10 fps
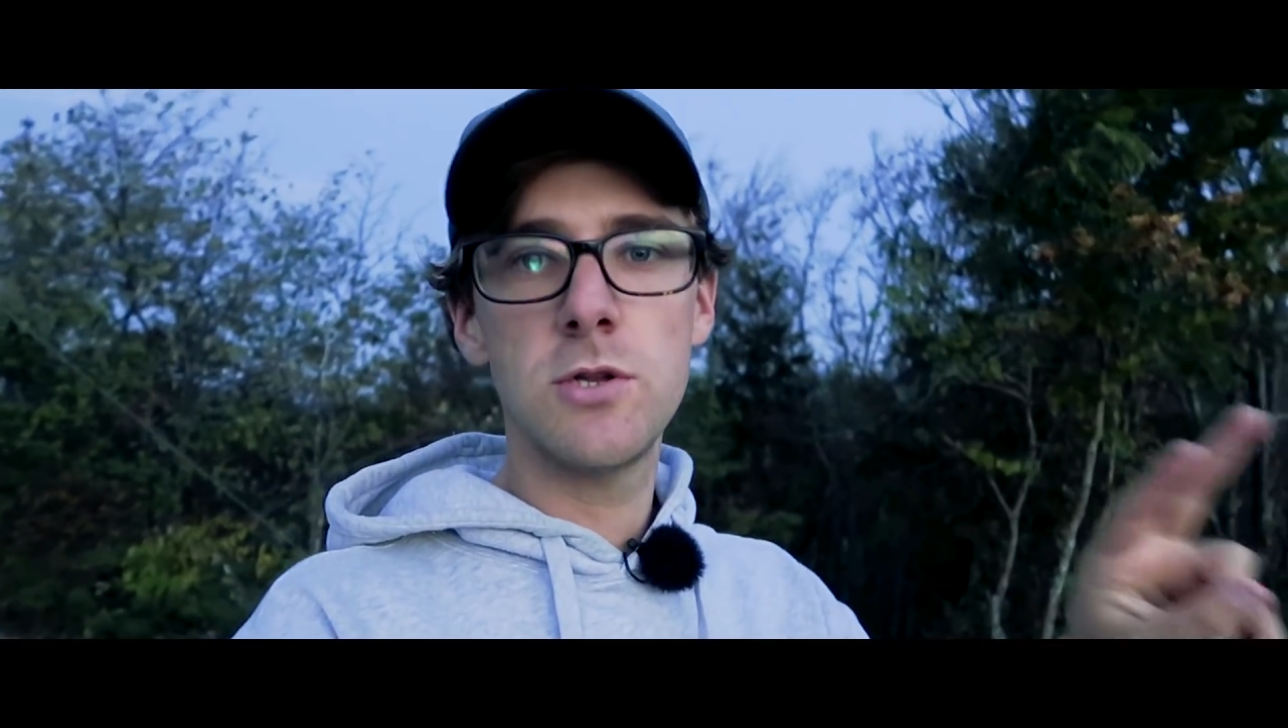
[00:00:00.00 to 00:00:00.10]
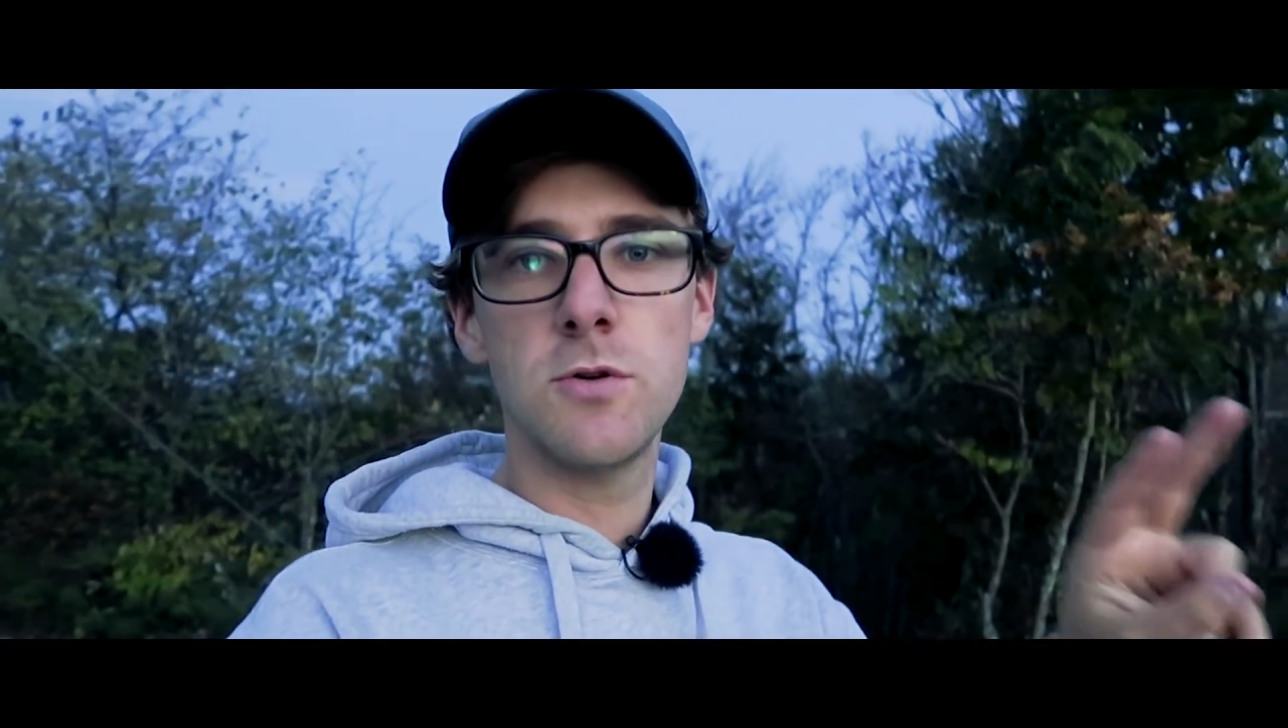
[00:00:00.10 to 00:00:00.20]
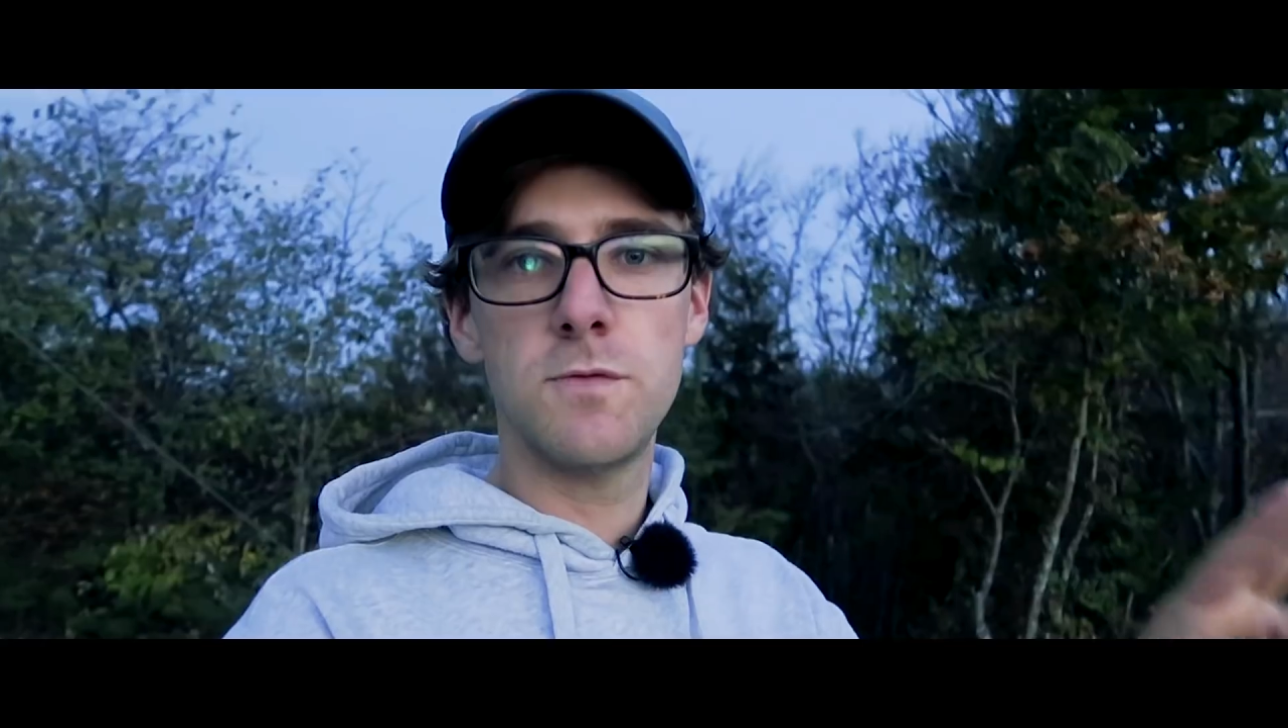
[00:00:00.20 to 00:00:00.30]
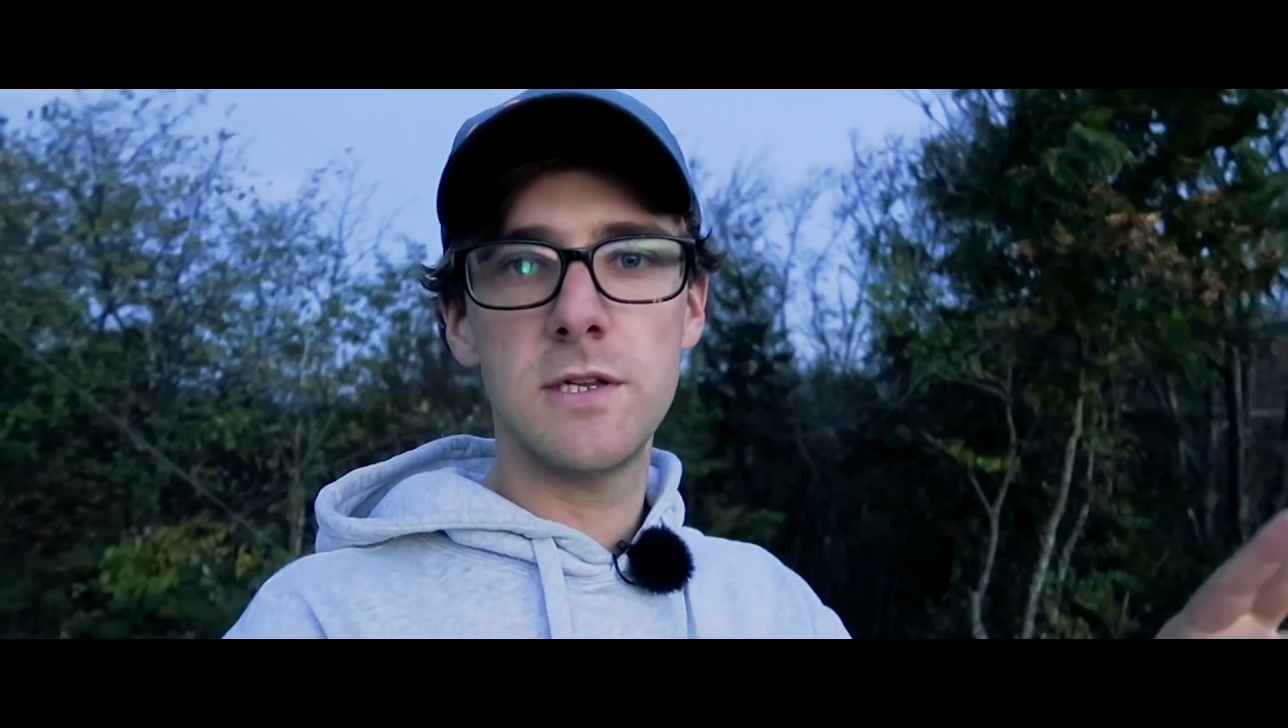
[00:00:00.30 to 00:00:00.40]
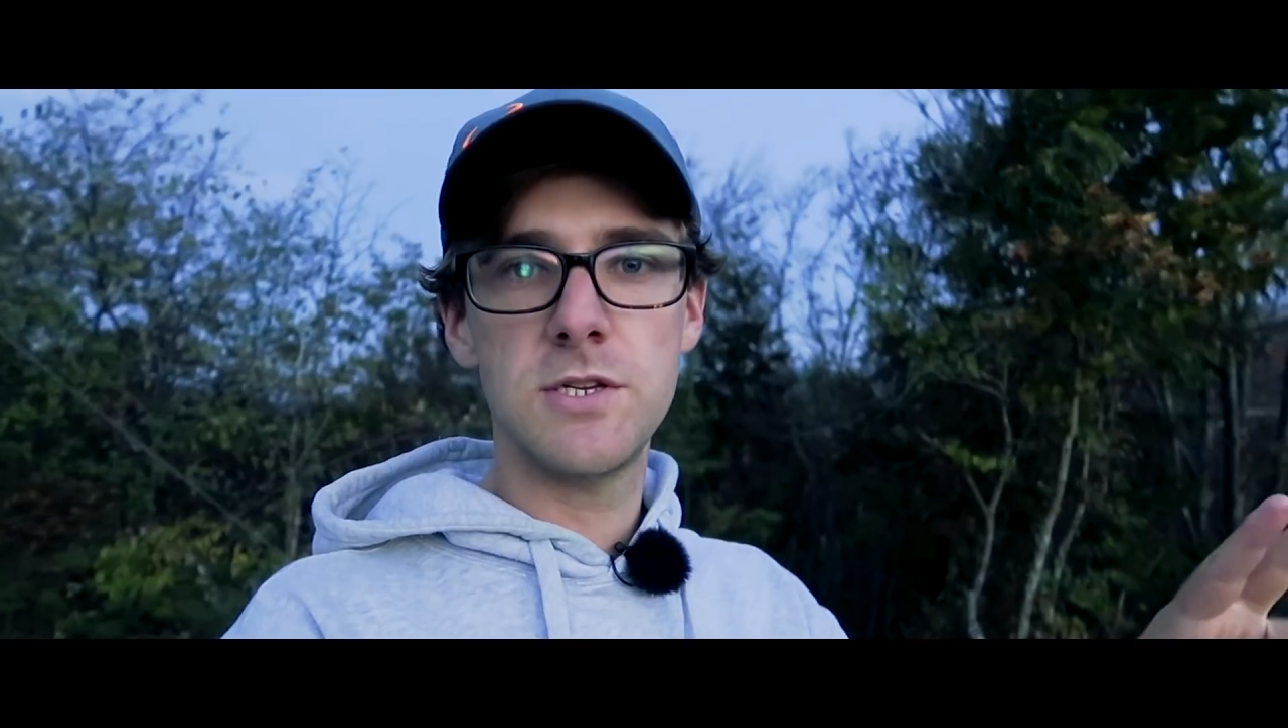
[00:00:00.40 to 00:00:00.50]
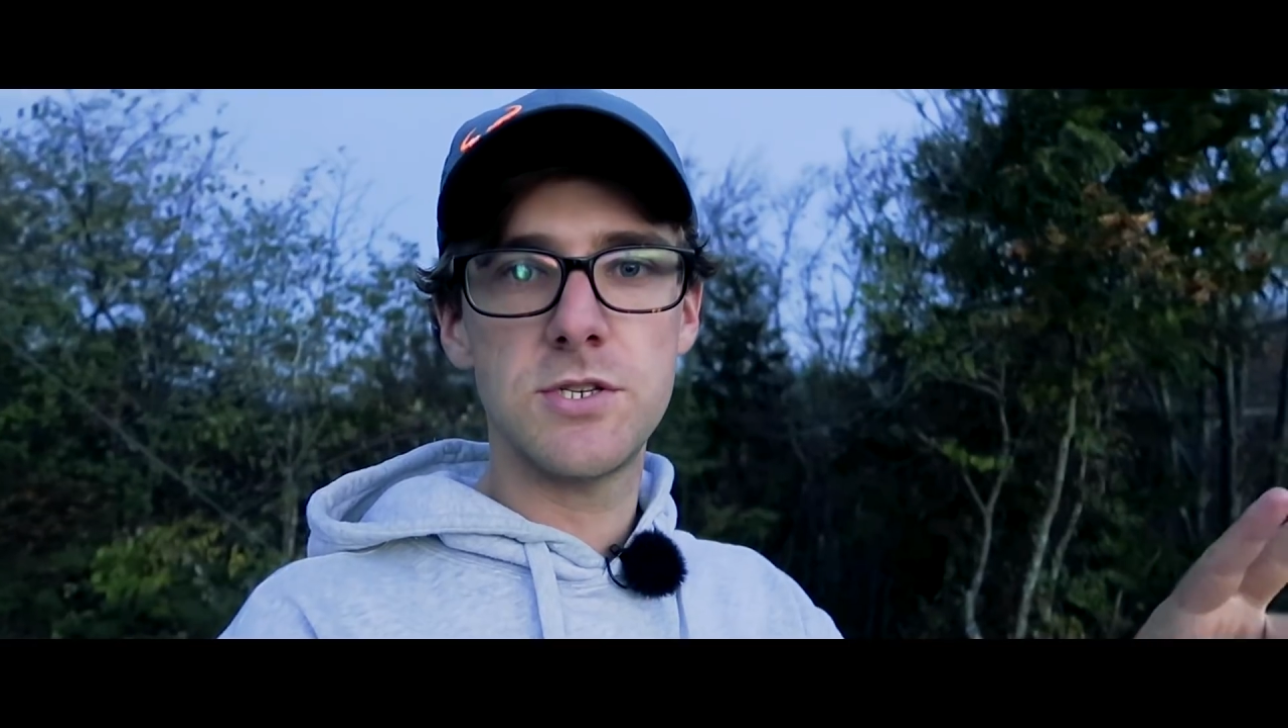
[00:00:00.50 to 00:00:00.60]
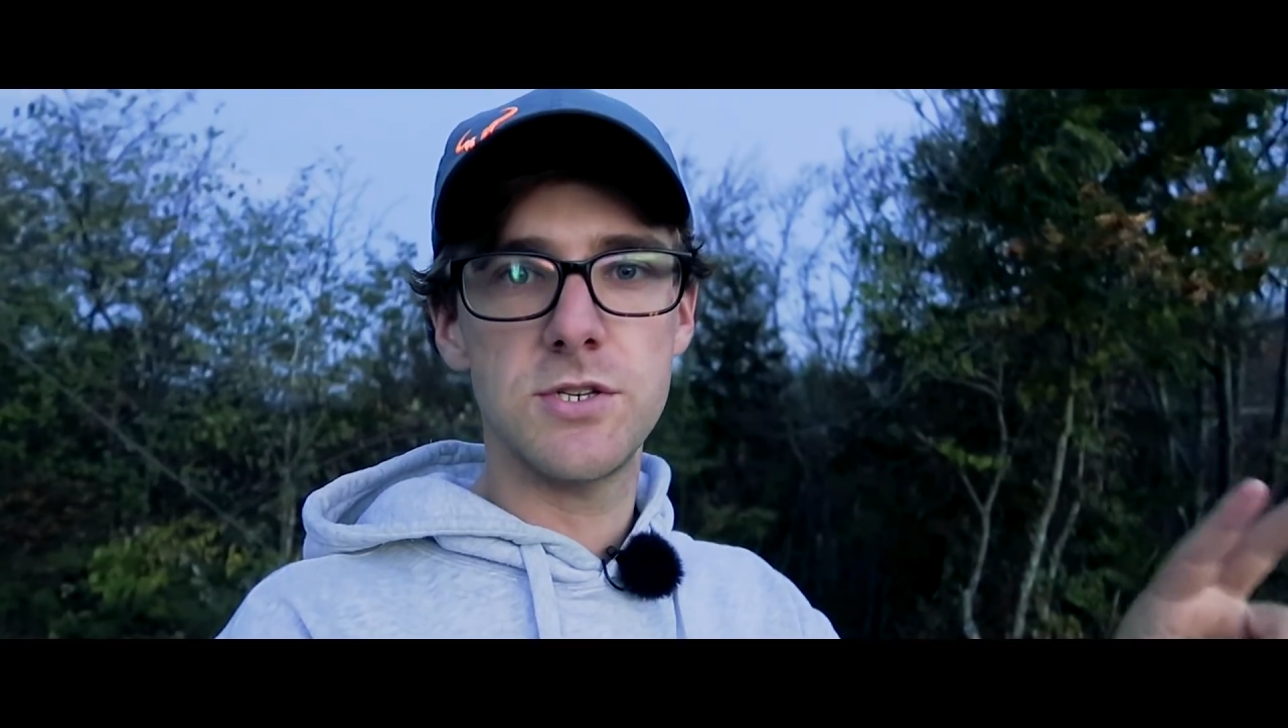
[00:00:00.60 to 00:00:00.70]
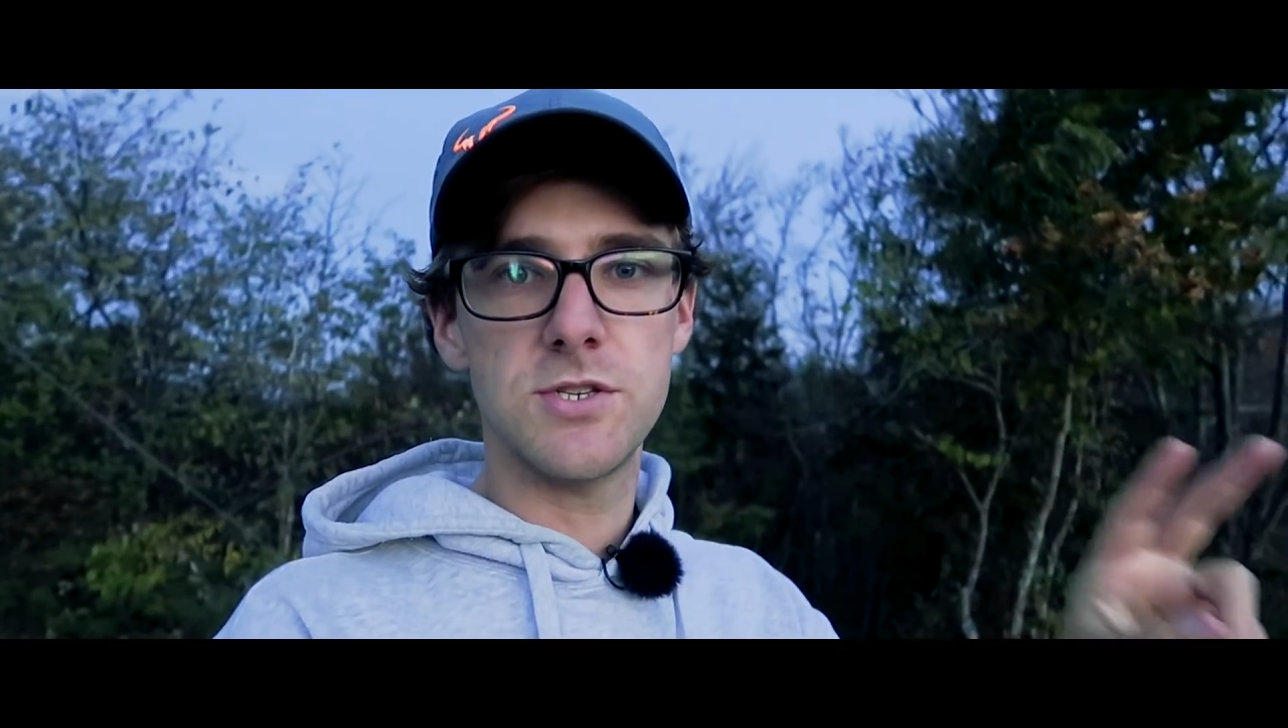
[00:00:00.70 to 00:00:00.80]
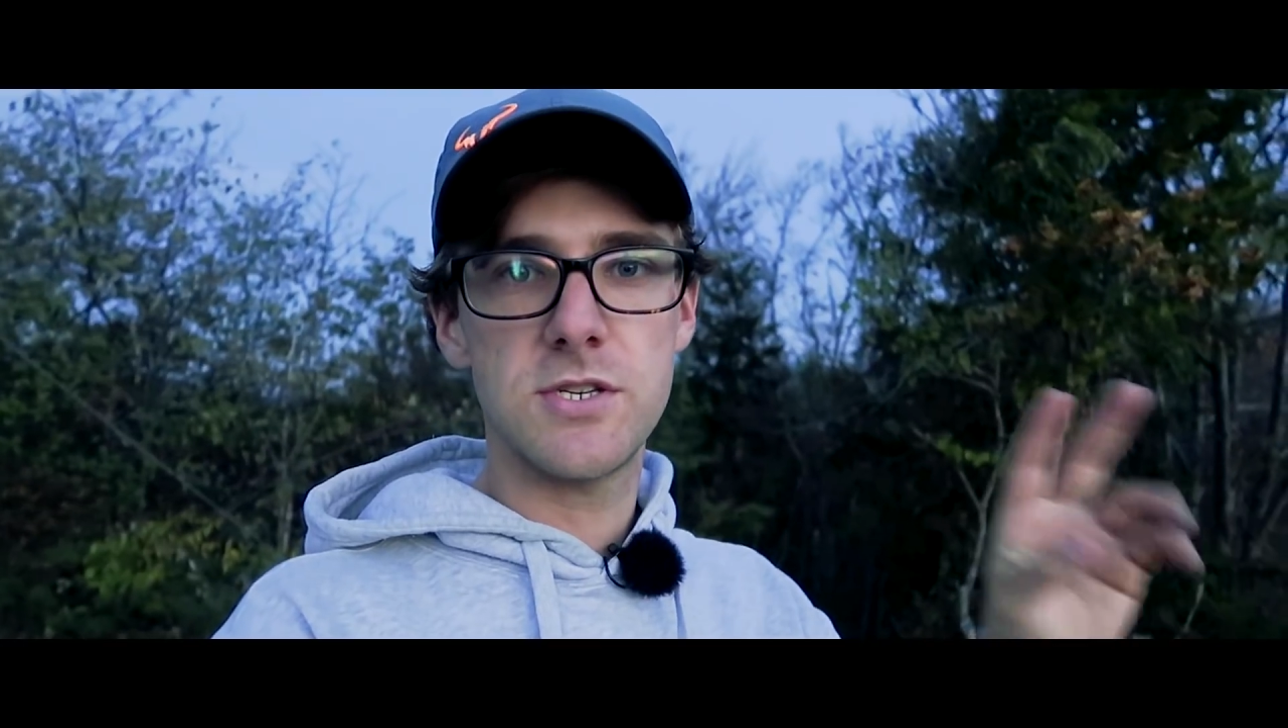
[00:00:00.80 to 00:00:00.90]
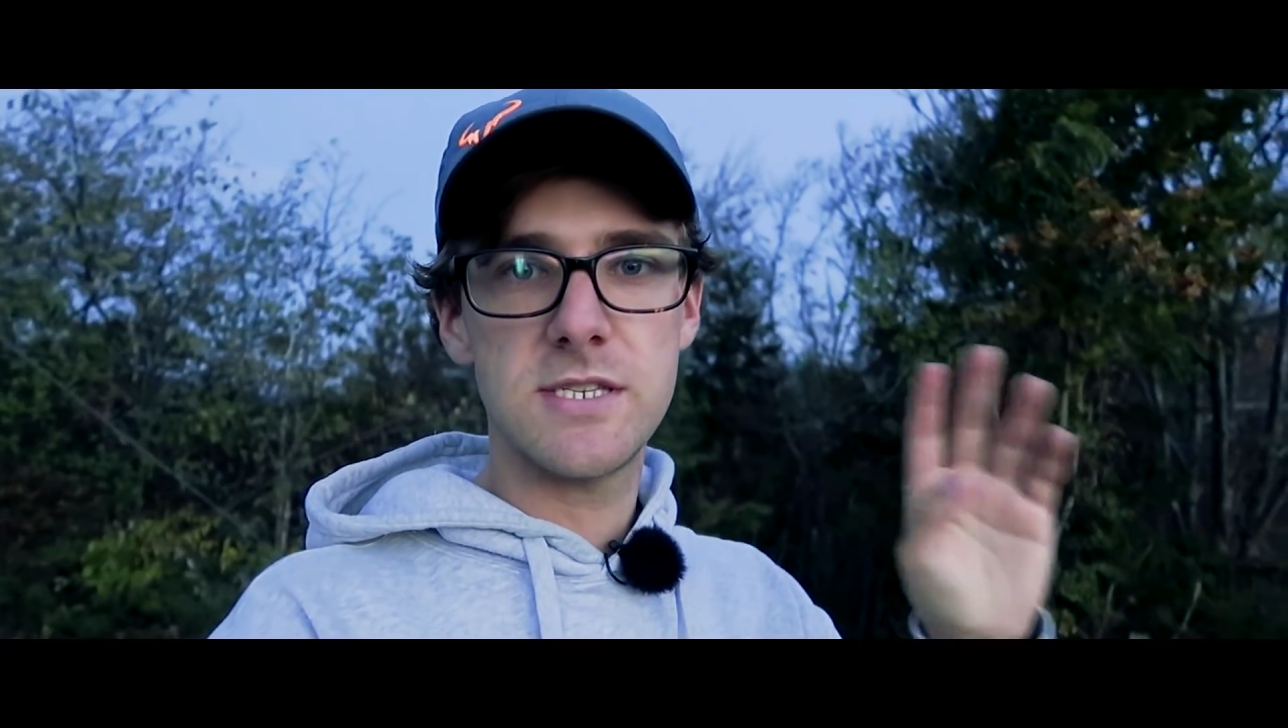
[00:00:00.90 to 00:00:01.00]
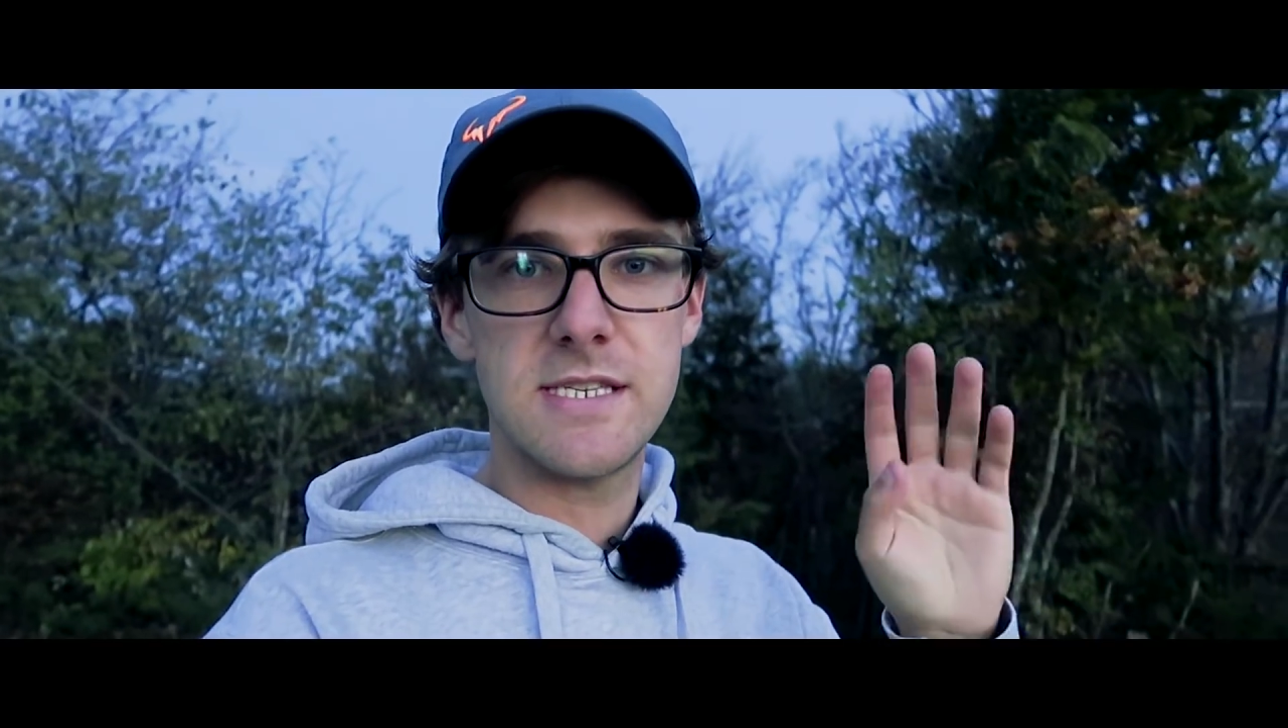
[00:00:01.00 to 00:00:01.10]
little villages